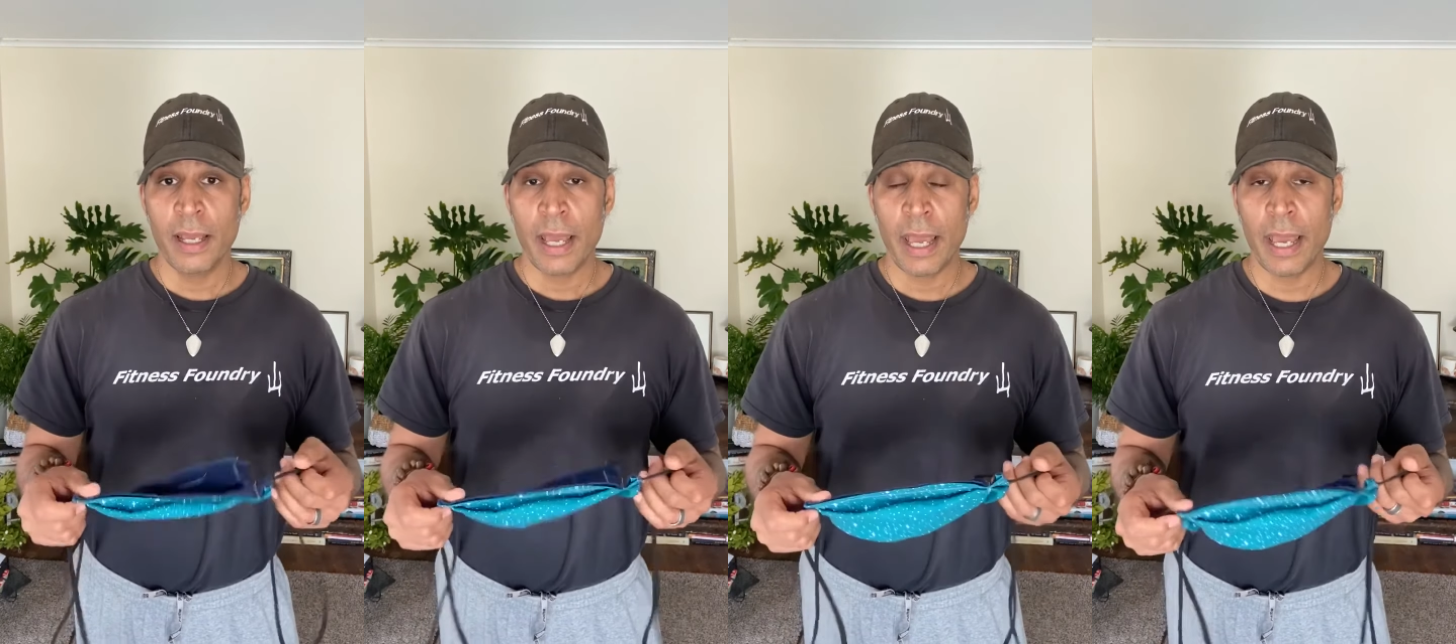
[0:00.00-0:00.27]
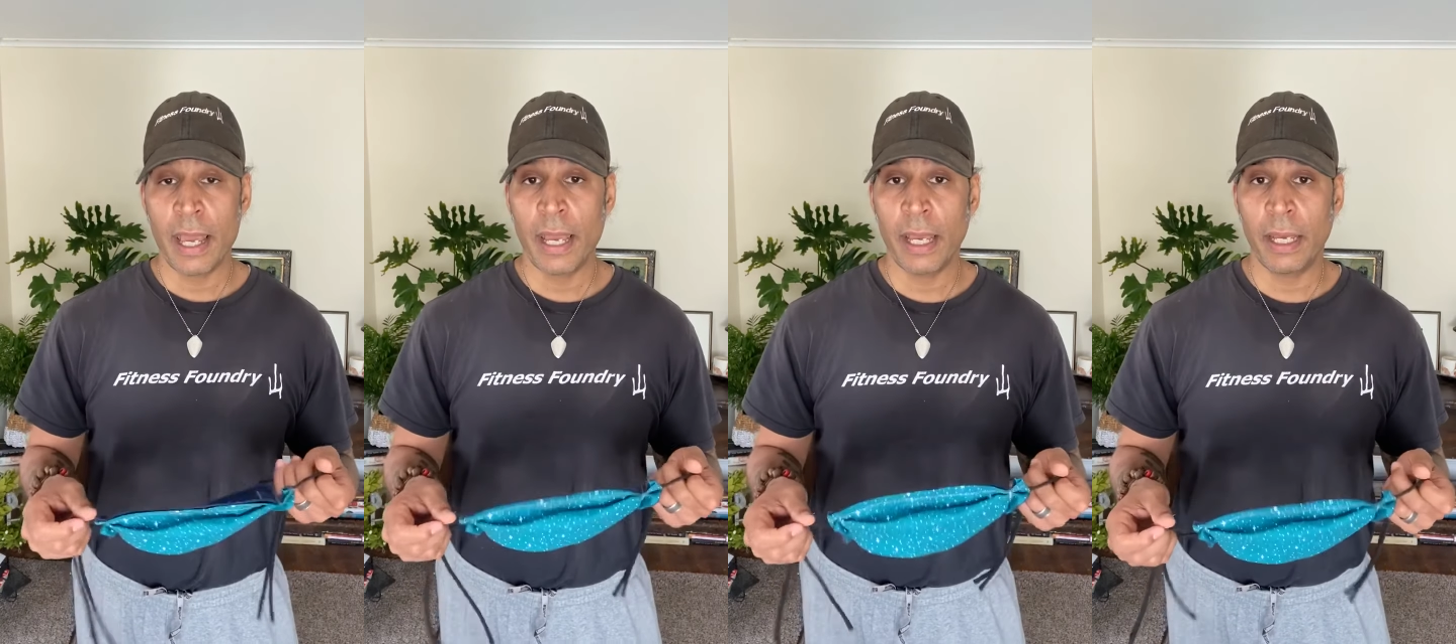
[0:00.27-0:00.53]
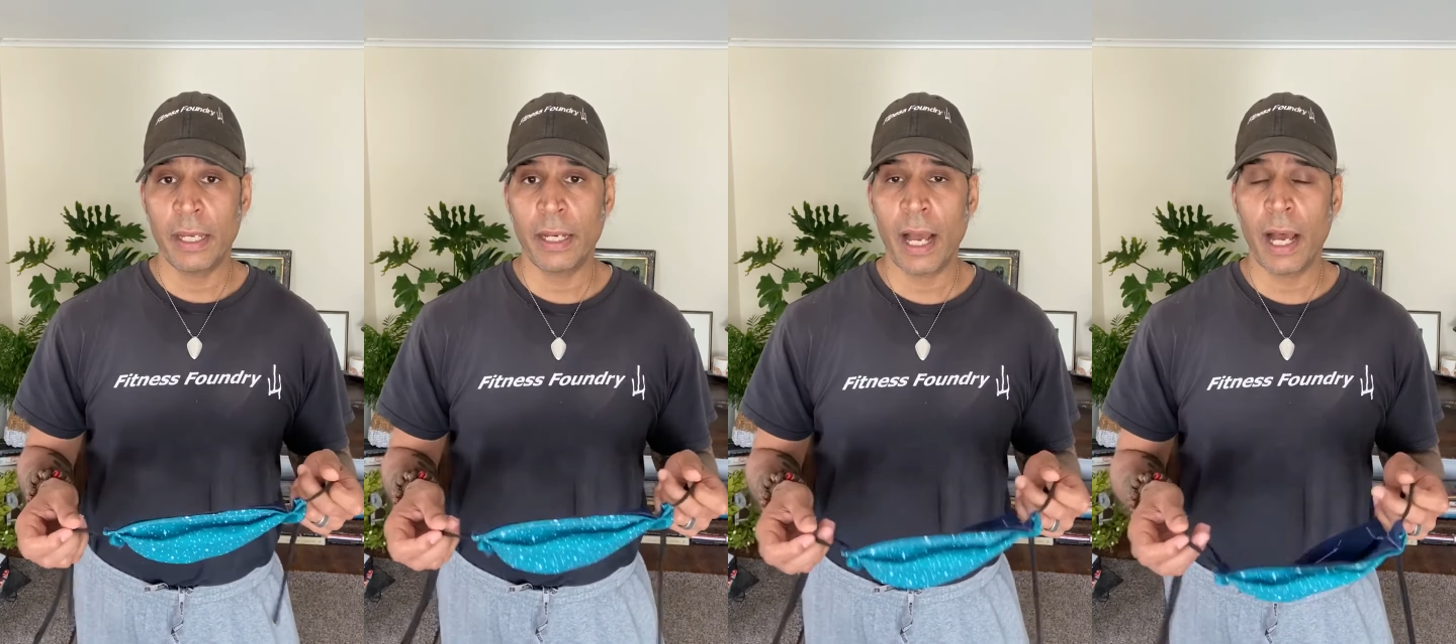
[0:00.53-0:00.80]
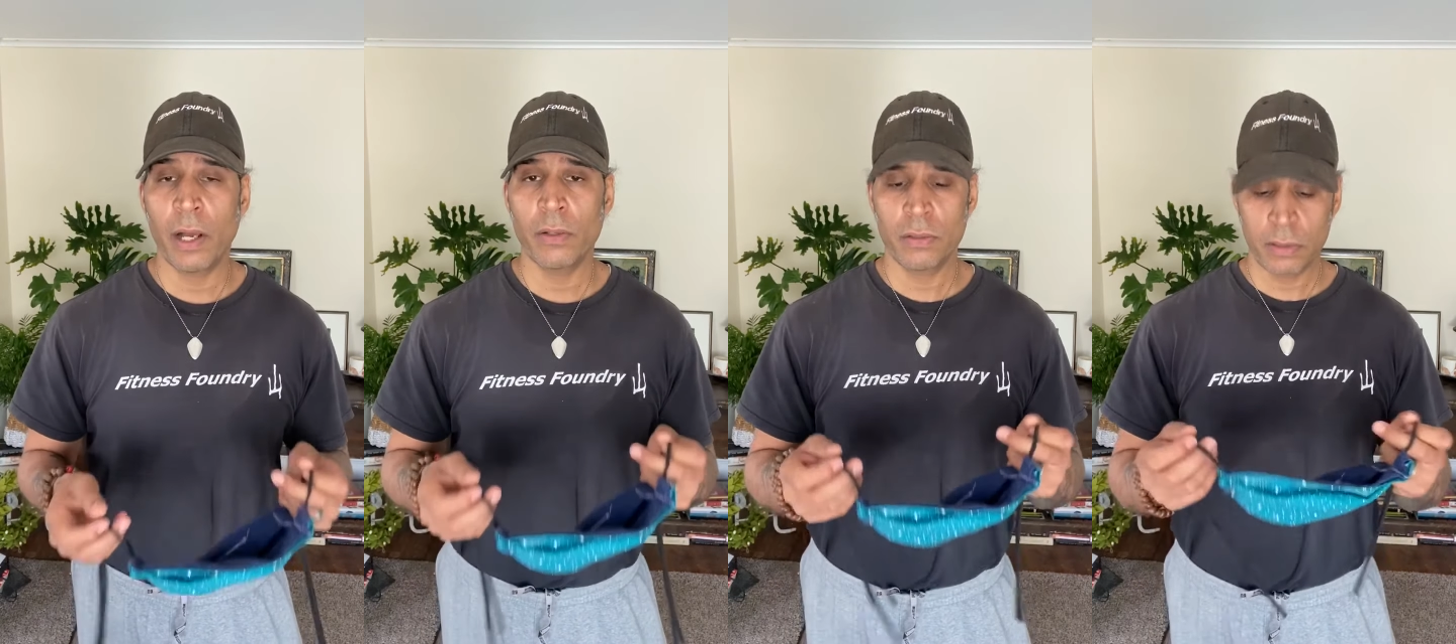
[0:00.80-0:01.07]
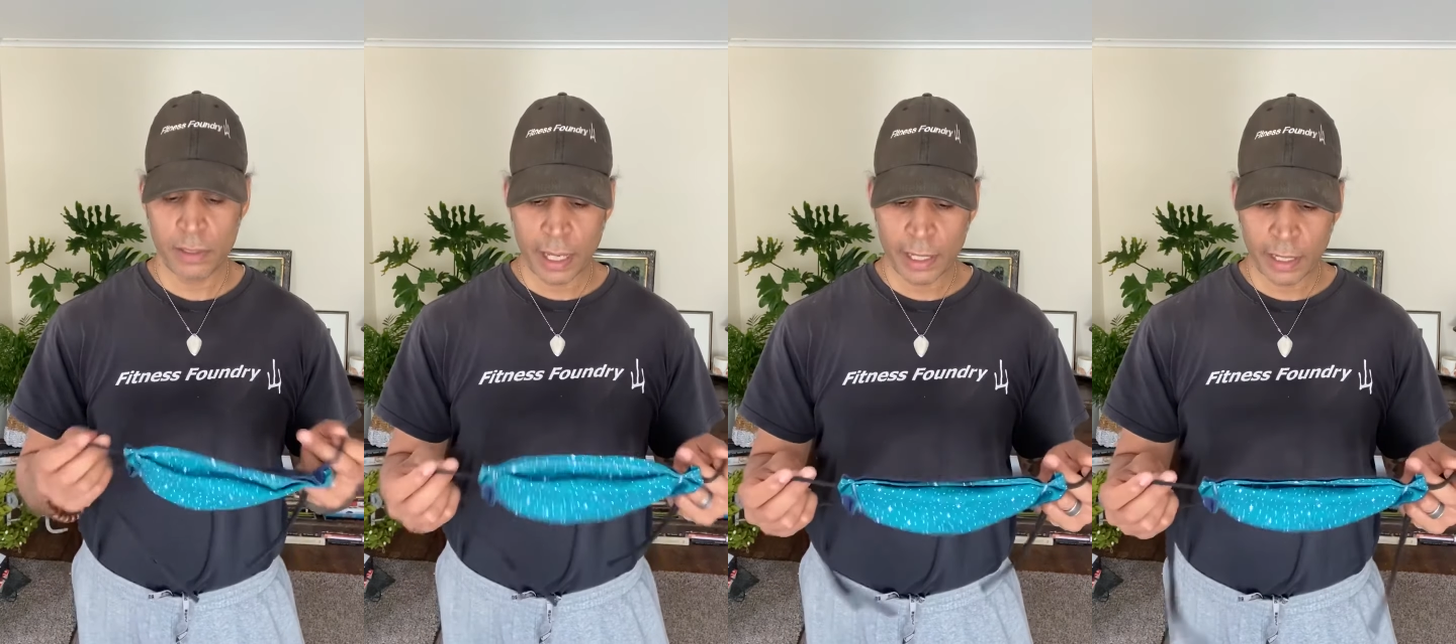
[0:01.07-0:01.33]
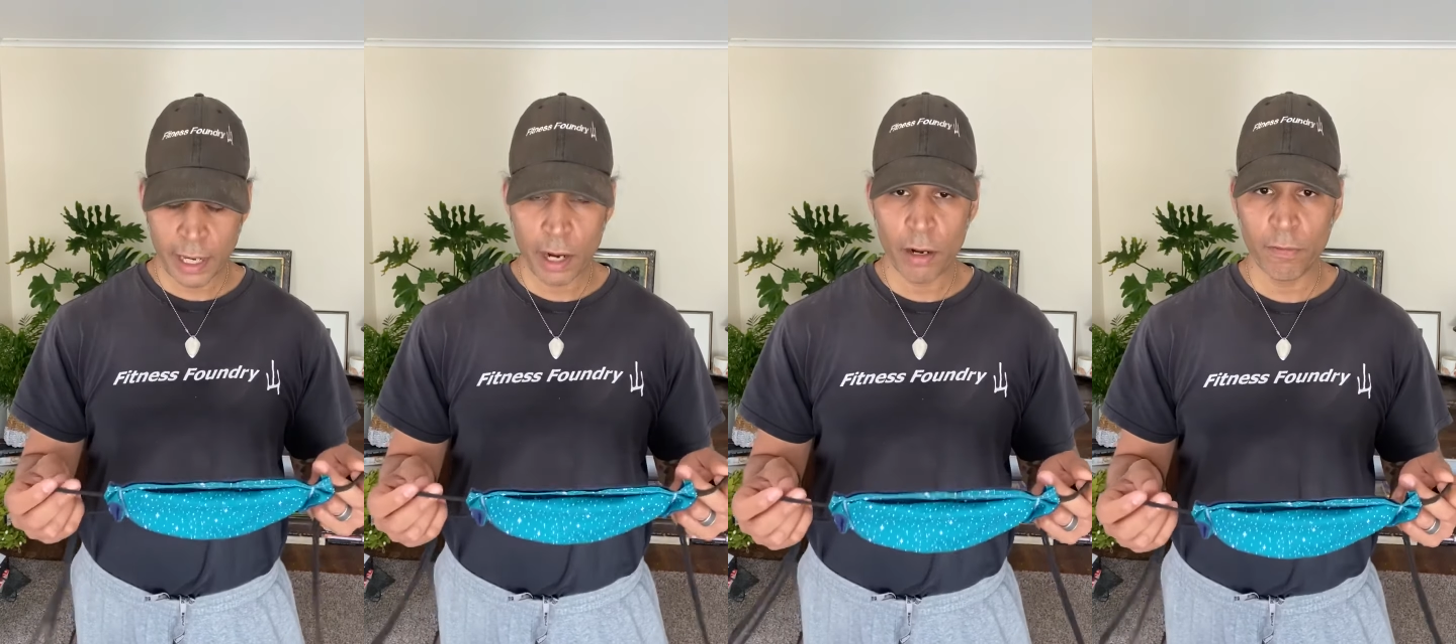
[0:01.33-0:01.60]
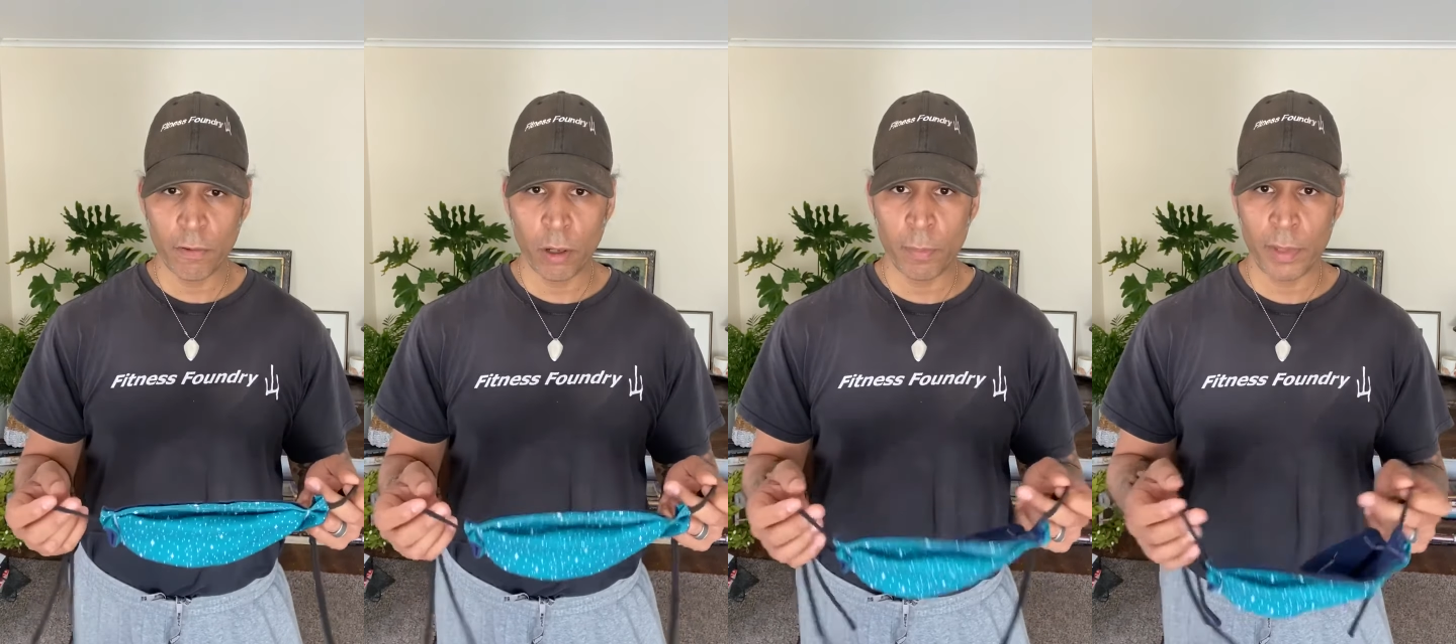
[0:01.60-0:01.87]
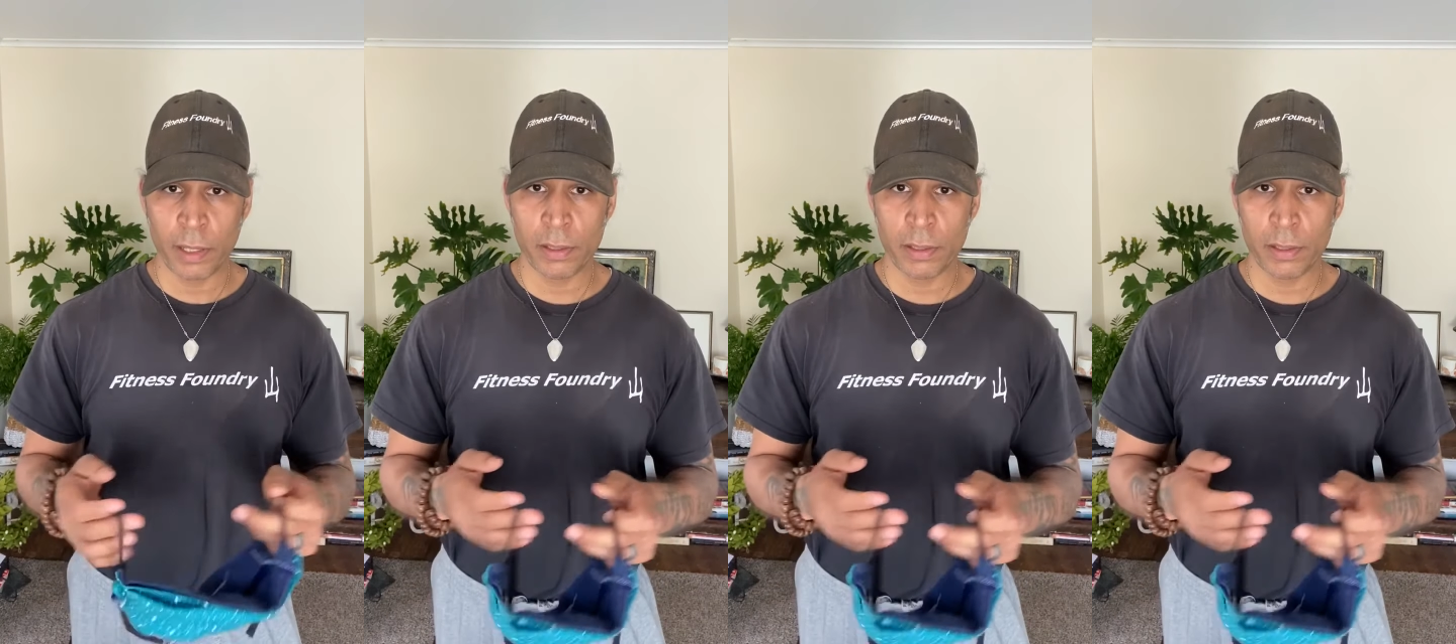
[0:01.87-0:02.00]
and how to take care of them and